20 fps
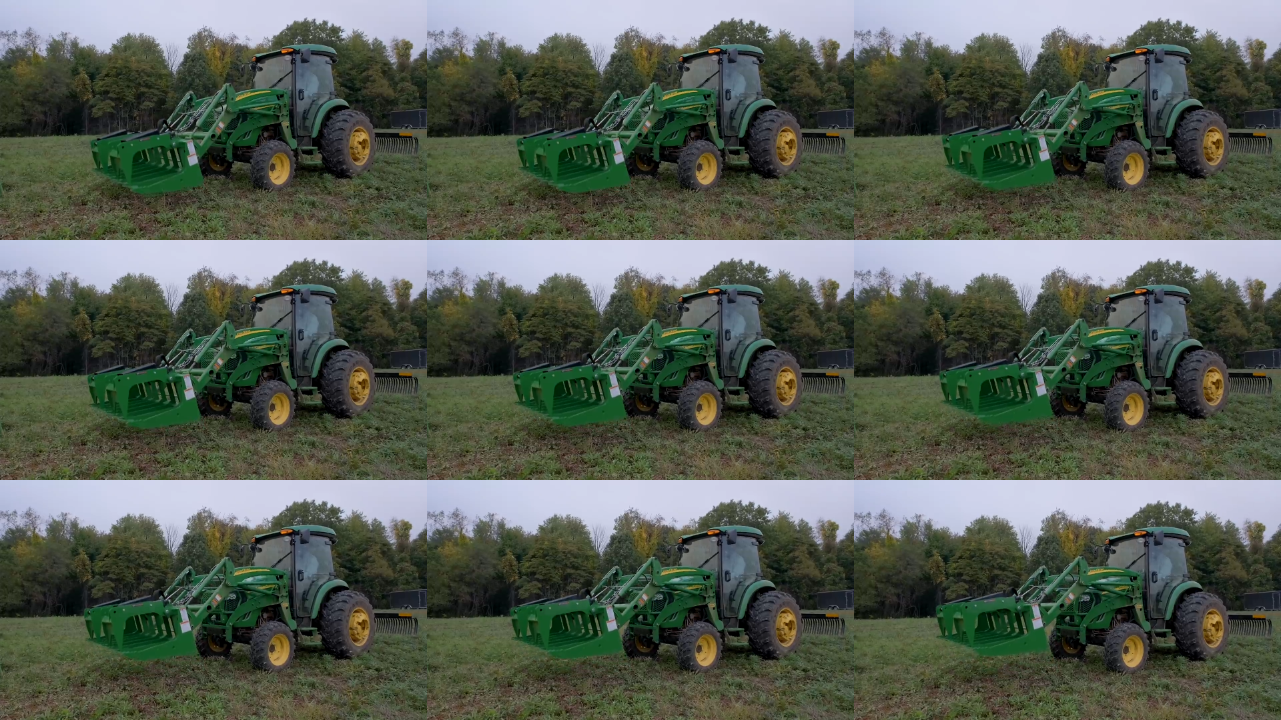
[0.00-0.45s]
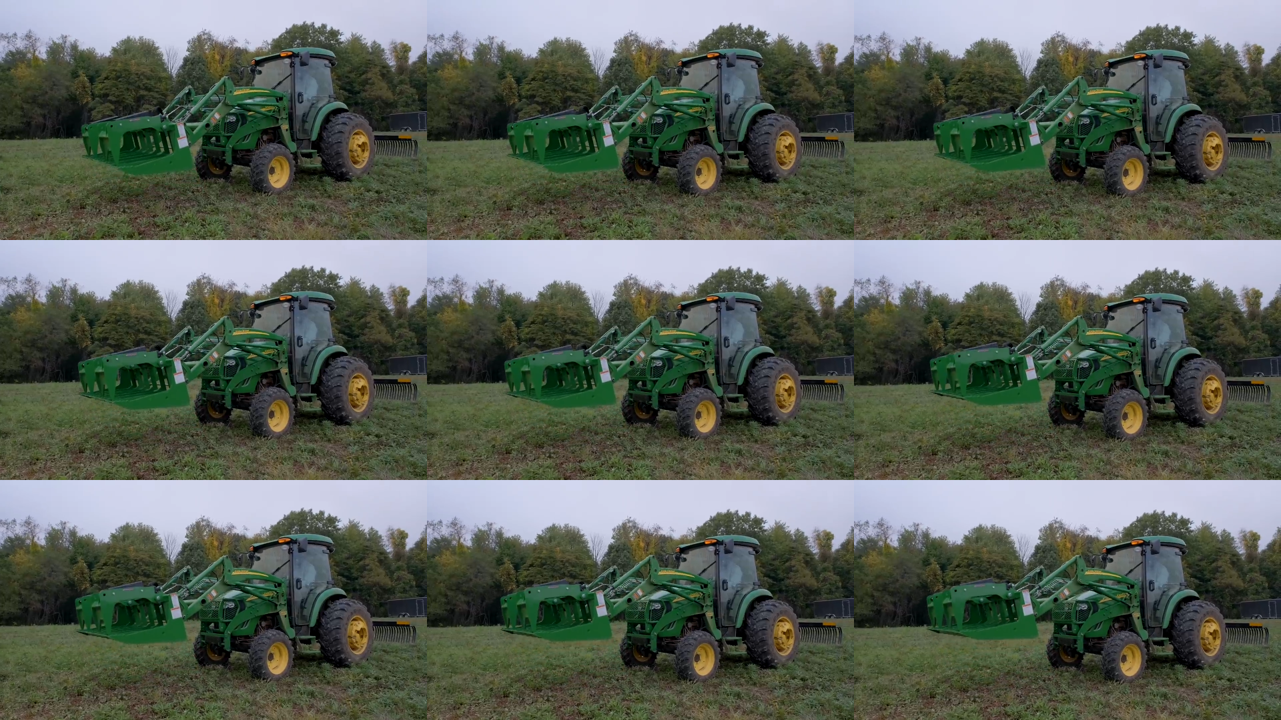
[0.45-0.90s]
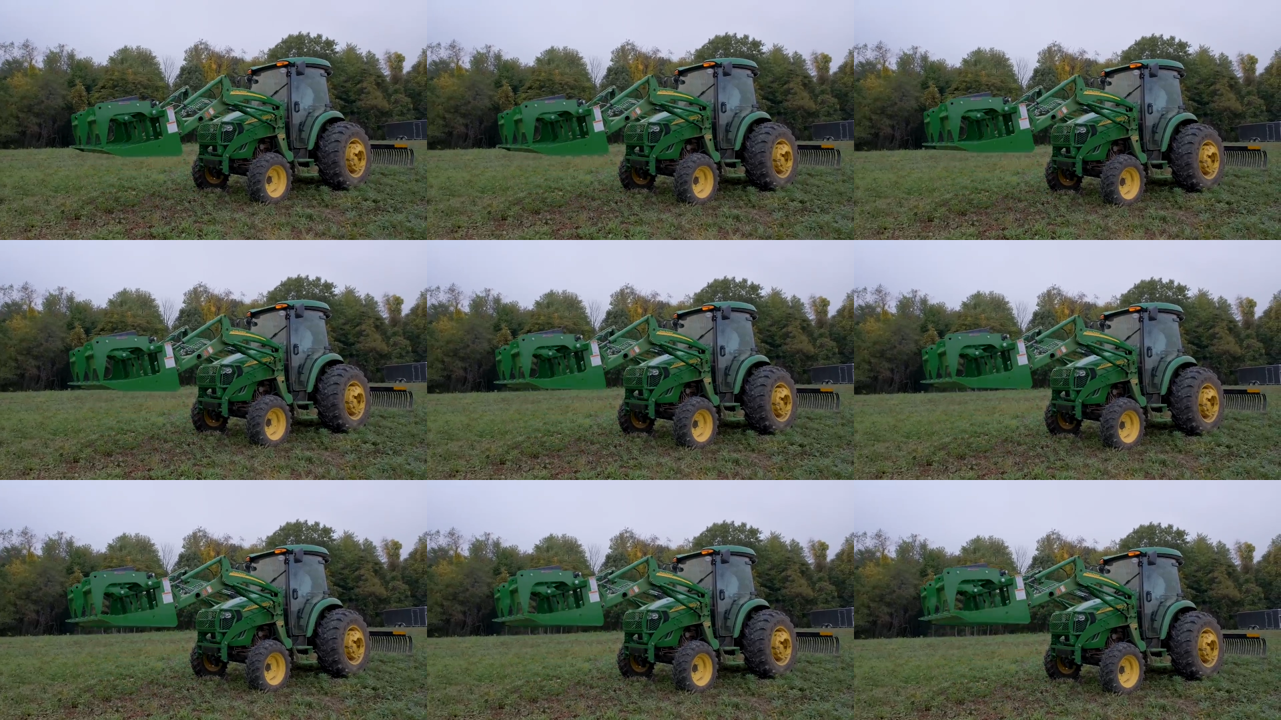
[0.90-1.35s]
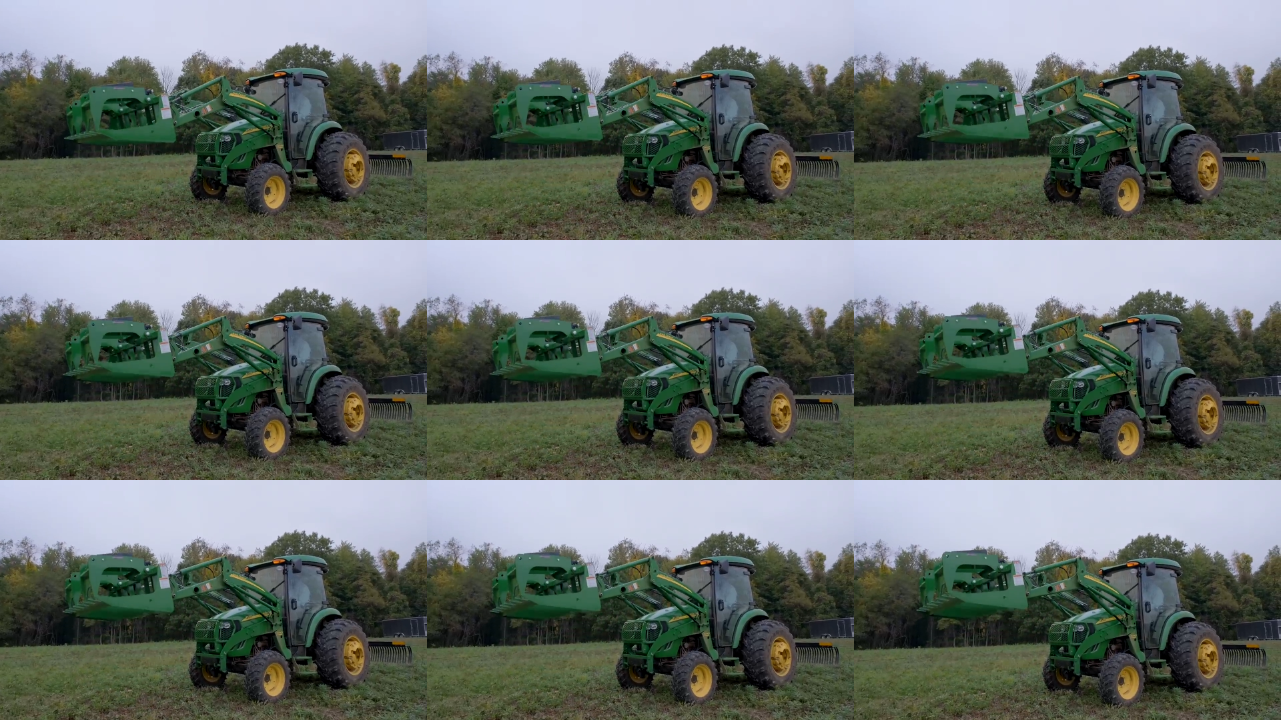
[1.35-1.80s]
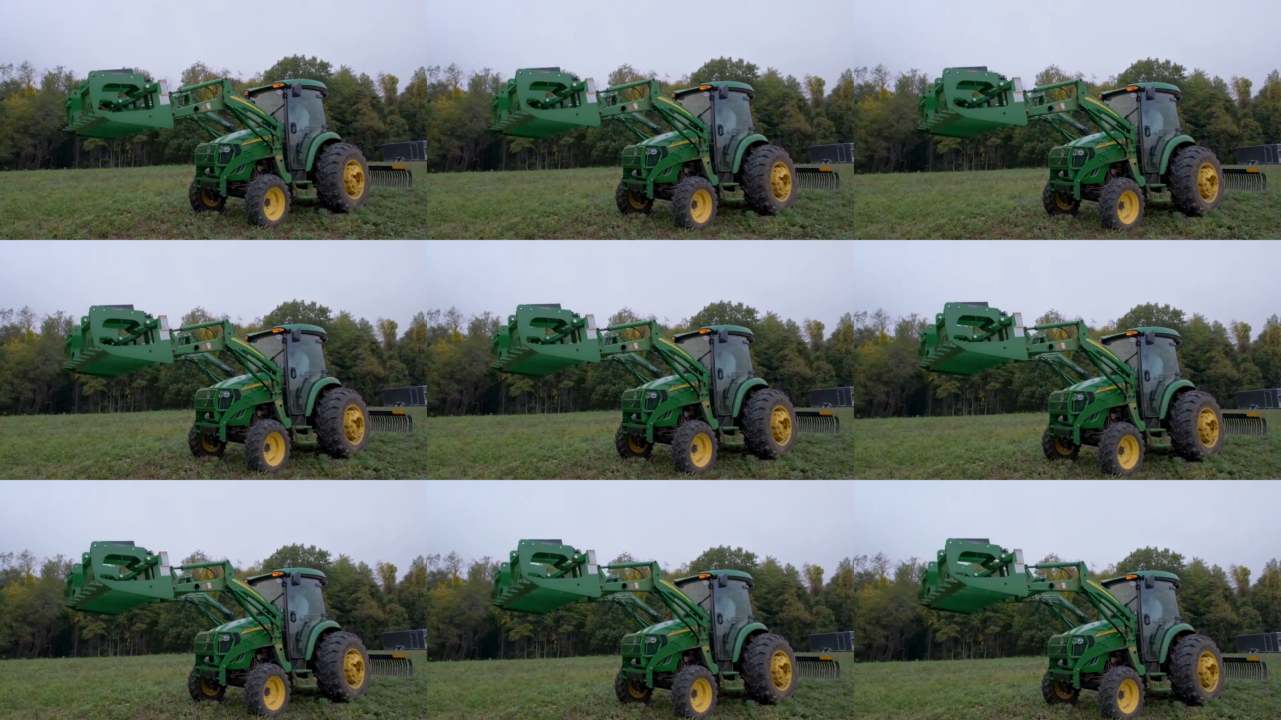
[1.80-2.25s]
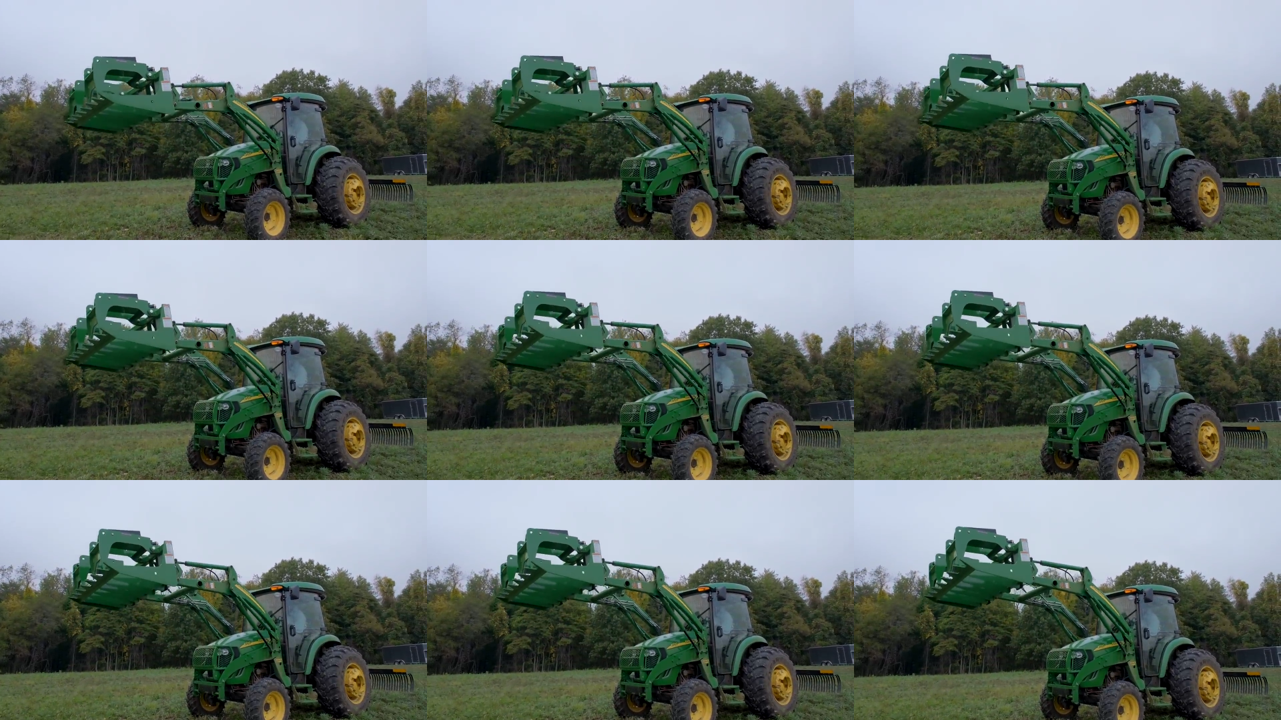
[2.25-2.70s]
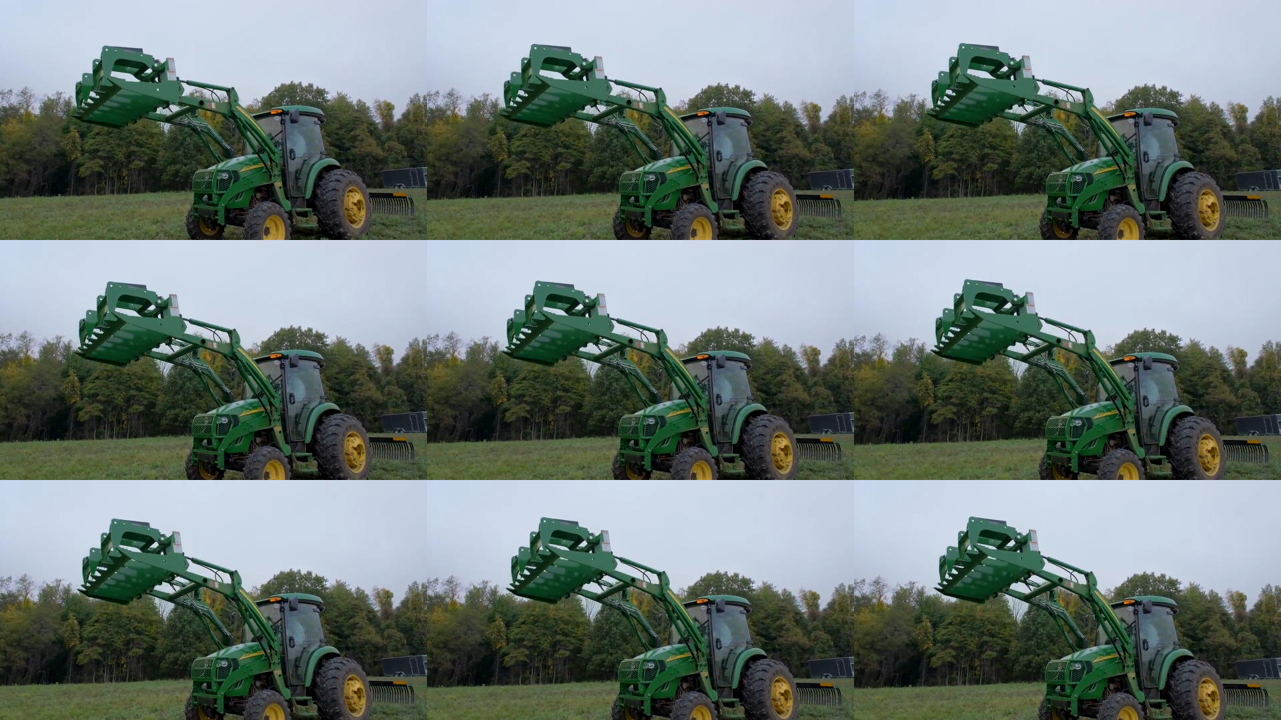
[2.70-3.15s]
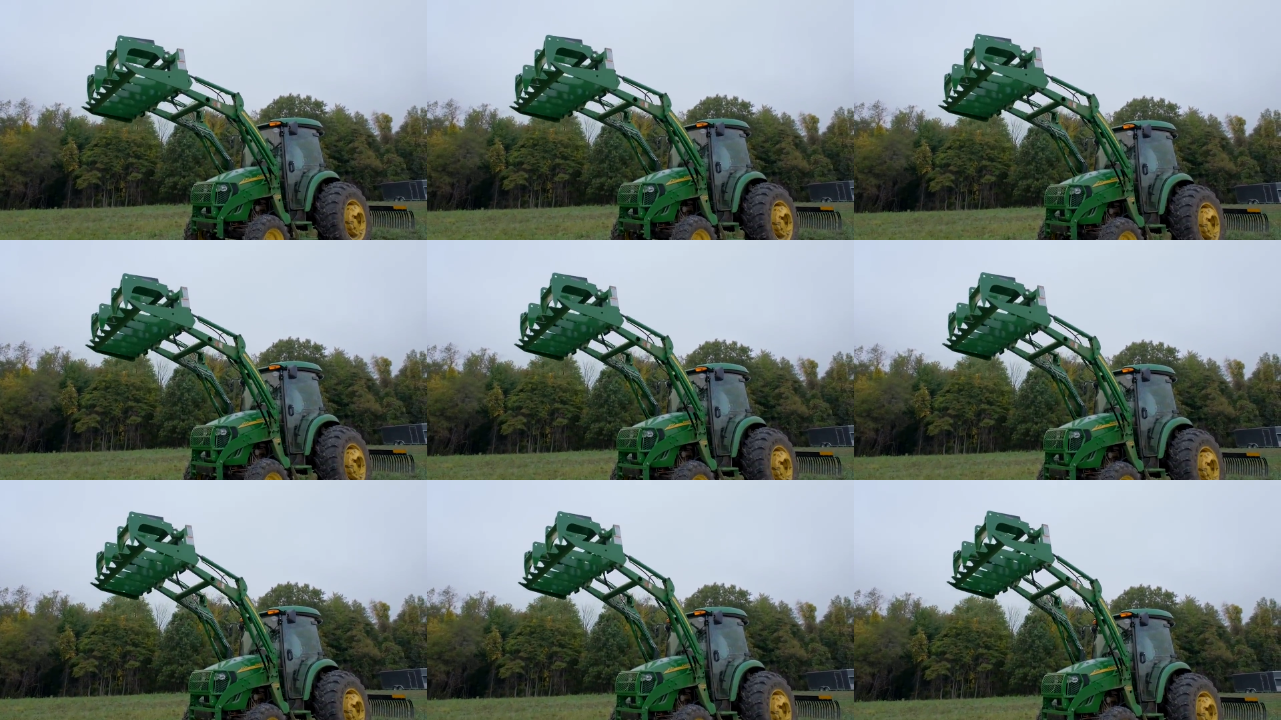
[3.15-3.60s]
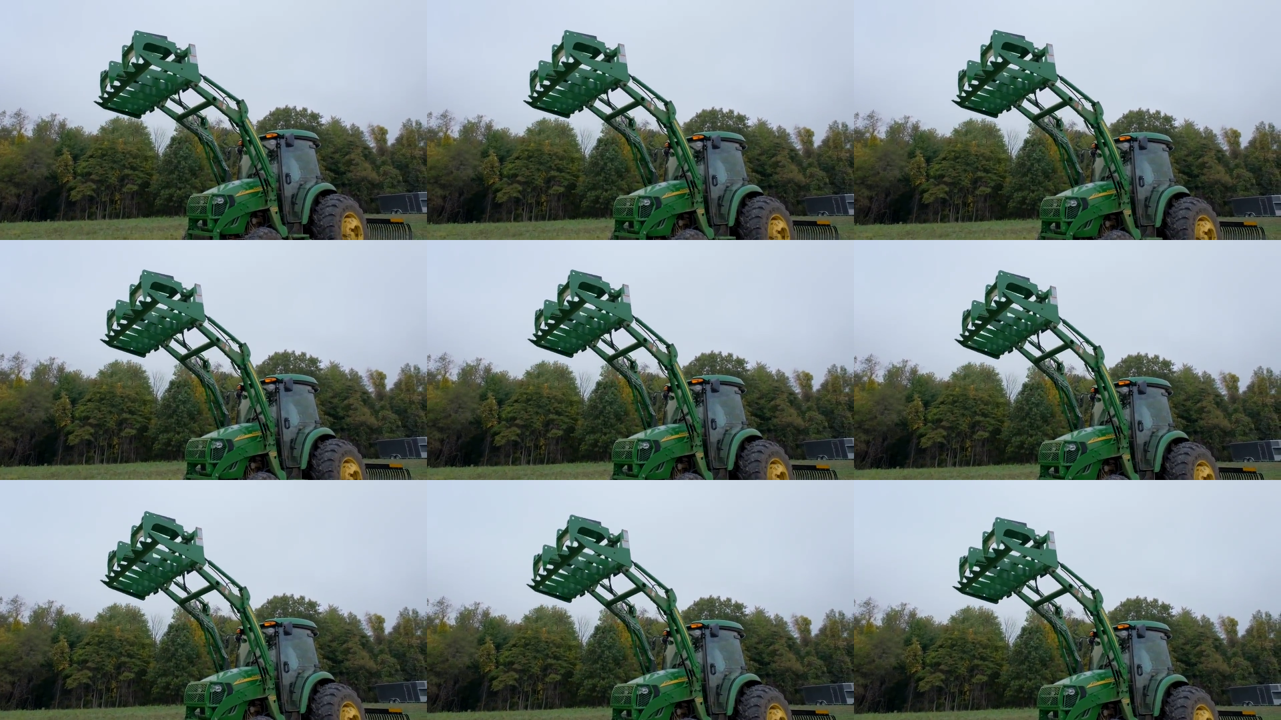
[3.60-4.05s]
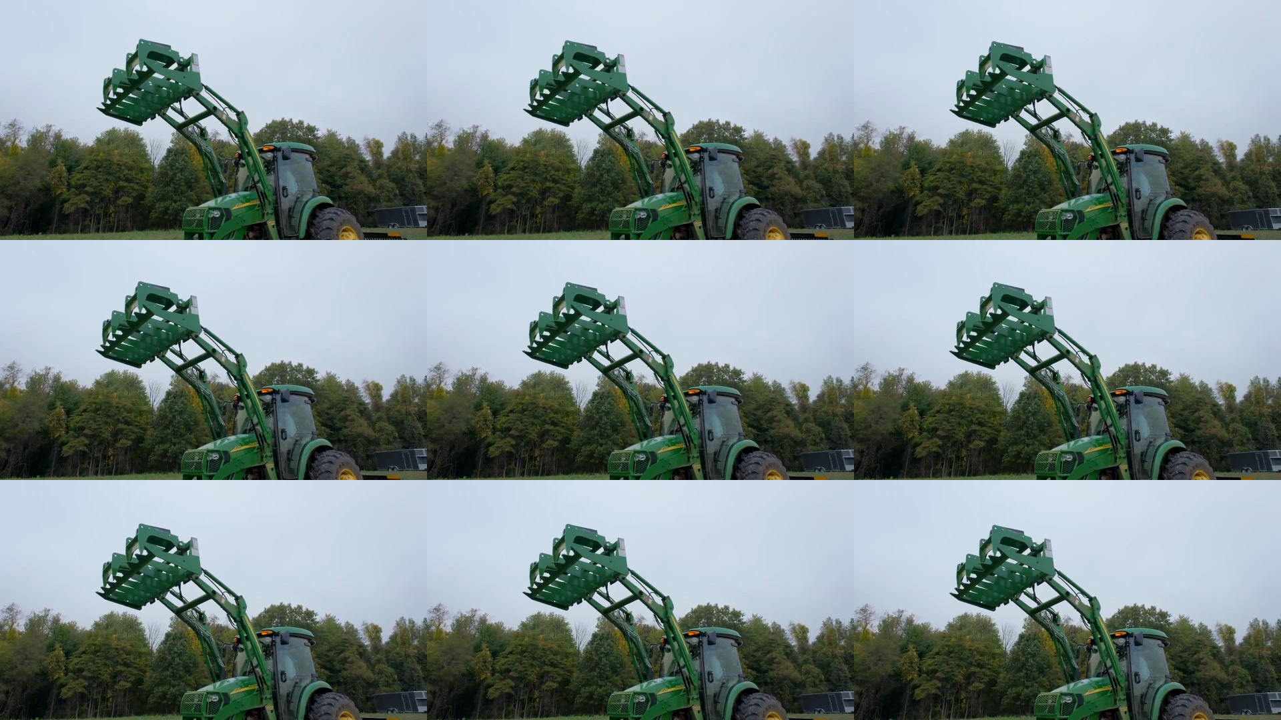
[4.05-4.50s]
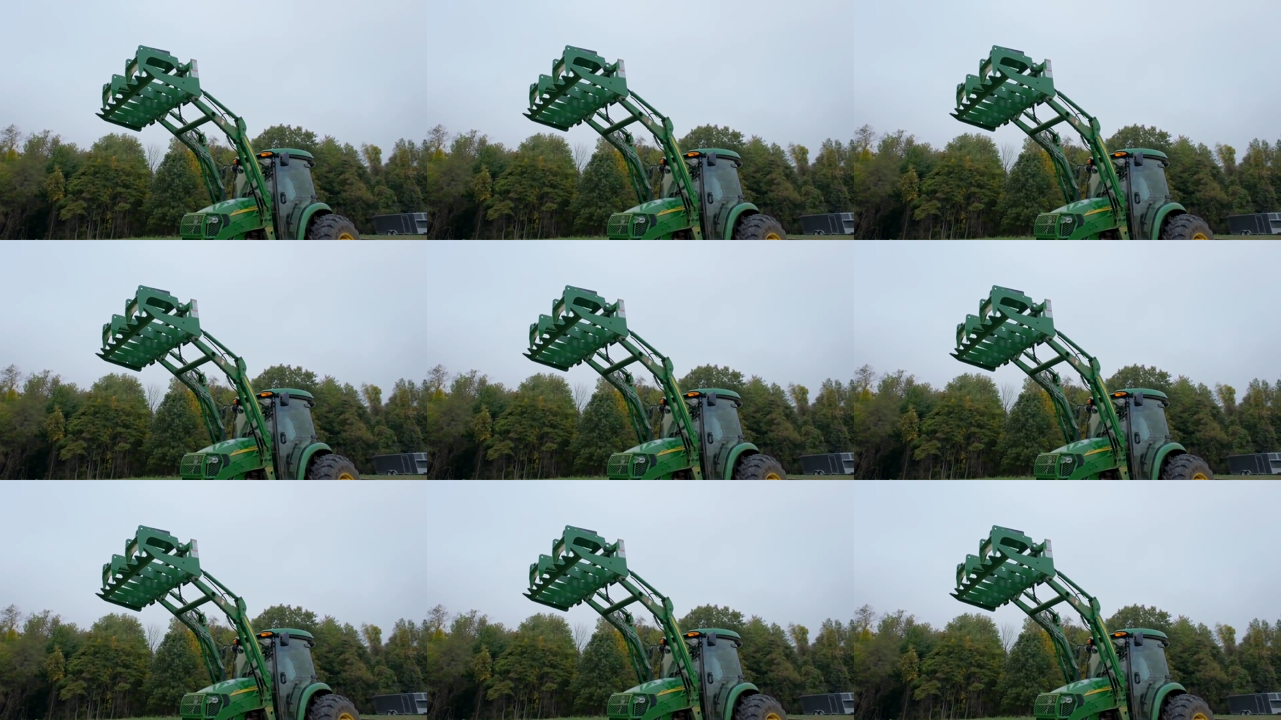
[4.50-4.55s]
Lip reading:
(no speaker visible)